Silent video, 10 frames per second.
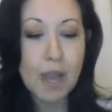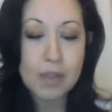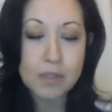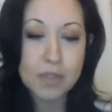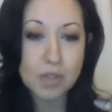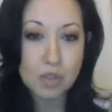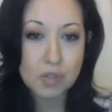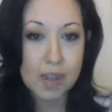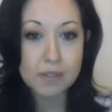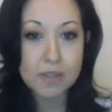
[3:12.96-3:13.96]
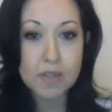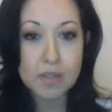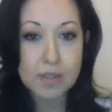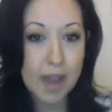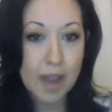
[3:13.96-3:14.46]
I've survived
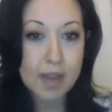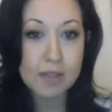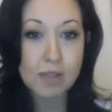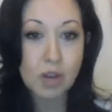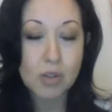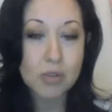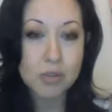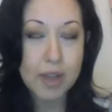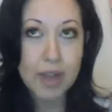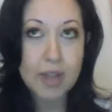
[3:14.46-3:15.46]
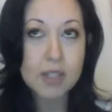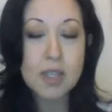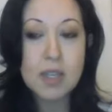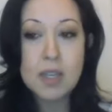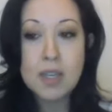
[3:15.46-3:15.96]
that, I've gone through that.
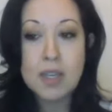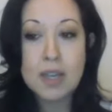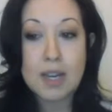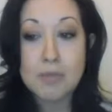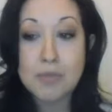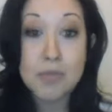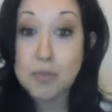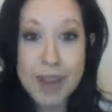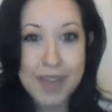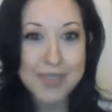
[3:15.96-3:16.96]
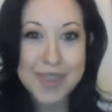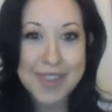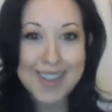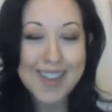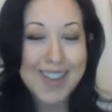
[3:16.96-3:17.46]
I'm
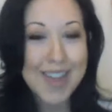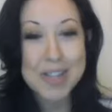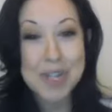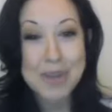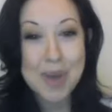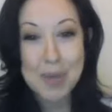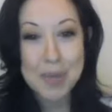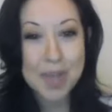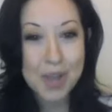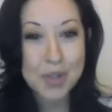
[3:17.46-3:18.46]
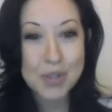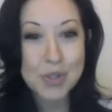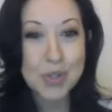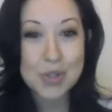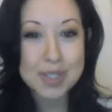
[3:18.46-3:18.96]
thriving and I'm helping
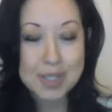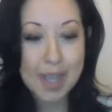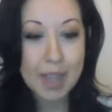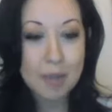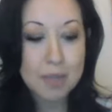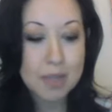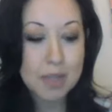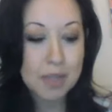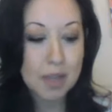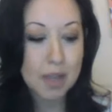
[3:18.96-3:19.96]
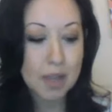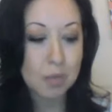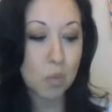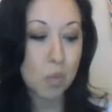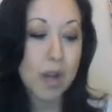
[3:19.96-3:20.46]
others do the same.
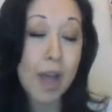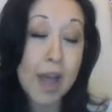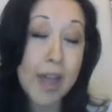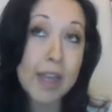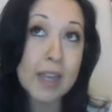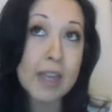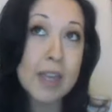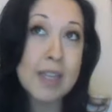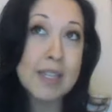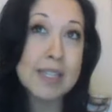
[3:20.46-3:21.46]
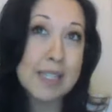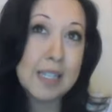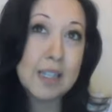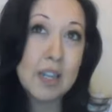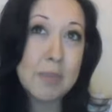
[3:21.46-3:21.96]
When I
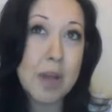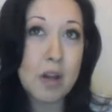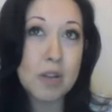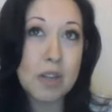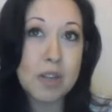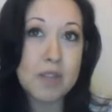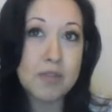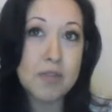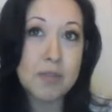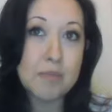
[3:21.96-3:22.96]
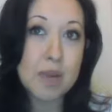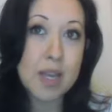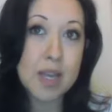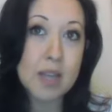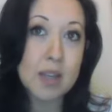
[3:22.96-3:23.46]
did come out of
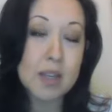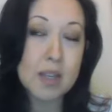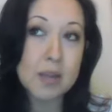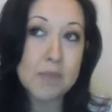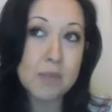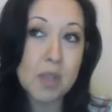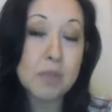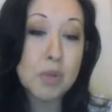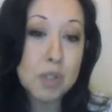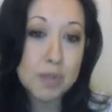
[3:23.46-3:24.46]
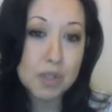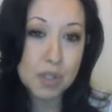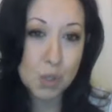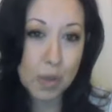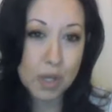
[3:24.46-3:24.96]
my abusive
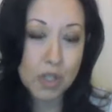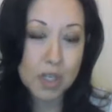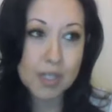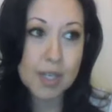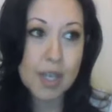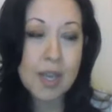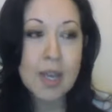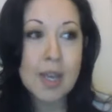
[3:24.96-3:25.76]
situation,